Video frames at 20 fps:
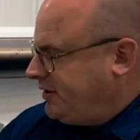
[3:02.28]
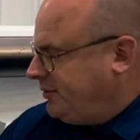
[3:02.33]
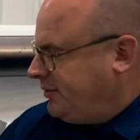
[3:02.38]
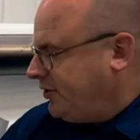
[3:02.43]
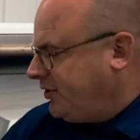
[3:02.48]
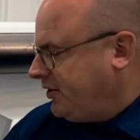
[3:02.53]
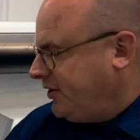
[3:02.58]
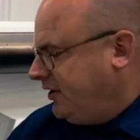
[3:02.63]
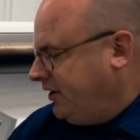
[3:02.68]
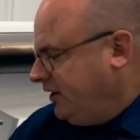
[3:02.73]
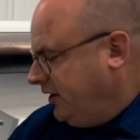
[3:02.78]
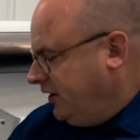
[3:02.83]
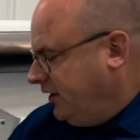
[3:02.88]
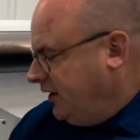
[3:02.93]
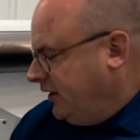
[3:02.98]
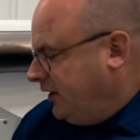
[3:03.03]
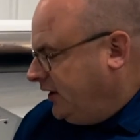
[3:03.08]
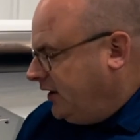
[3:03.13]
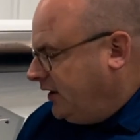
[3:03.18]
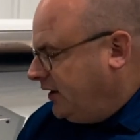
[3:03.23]
apart,
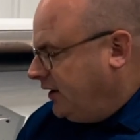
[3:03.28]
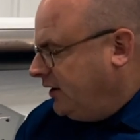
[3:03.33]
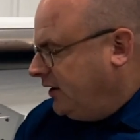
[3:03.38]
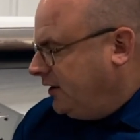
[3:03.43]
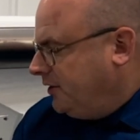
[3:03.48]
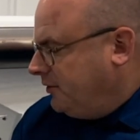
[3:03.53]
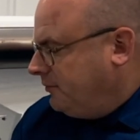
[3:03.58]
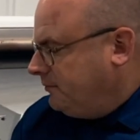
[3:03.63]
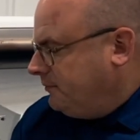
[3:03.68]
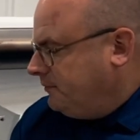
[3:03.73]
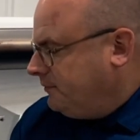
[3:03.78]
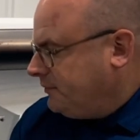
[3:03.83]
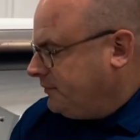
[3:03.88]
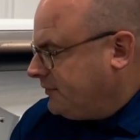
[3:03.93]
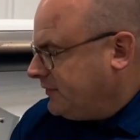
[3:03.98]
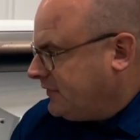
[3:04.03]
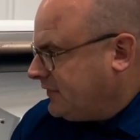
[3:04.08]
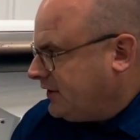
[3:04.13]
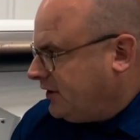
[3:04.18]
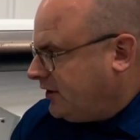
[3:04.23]

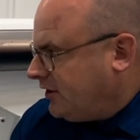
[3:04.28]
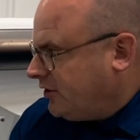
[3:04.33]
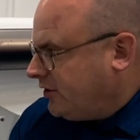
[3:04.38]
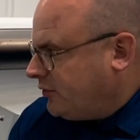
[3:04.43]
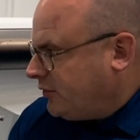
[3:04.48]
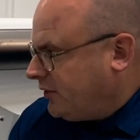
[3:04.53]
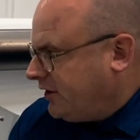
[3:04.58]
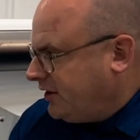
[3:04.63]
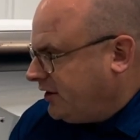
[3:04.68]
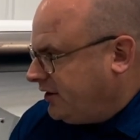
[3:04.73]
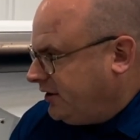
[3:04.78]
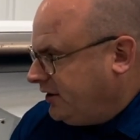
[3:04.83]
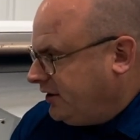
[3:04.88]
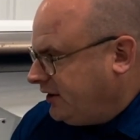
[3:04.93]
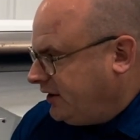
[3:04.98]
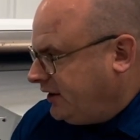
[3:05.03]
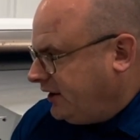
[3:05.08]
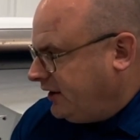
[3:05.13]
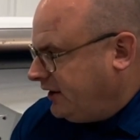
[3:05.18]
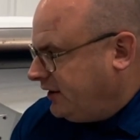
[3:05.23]
hardware
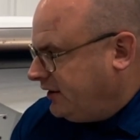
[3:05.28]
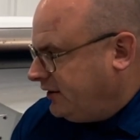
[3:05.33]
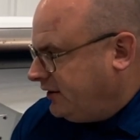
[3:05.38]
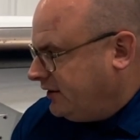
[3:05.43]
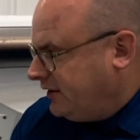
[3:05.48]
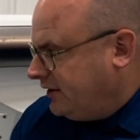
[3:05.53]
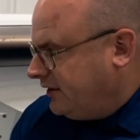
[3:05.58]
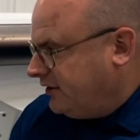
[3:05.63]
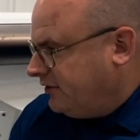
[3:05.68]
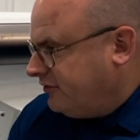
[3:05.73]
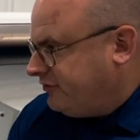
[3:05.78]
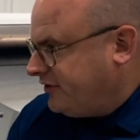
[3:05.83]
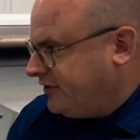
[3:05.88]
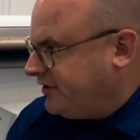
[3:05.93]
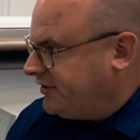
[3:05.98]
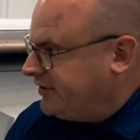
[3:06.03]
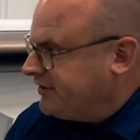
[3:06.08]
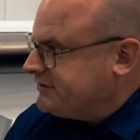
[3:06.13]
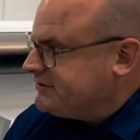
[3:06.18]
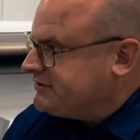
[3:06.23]
and
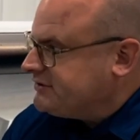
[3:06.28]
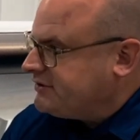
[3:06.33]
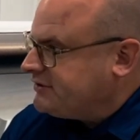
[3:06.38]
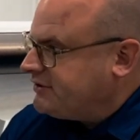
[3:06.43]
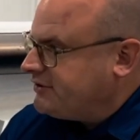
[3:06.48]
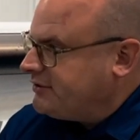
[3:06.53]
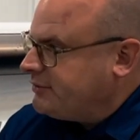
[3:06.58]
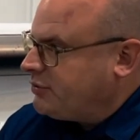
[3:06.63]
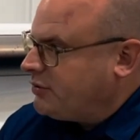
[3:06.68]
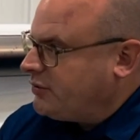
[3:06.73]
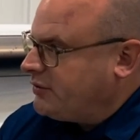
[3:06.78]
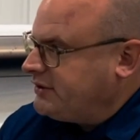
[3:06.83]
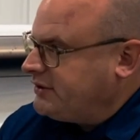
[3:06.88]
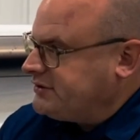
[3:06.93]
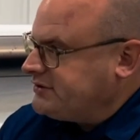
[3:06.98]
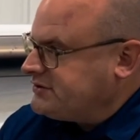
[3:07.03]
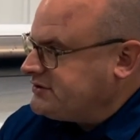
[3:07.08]
fairings are important.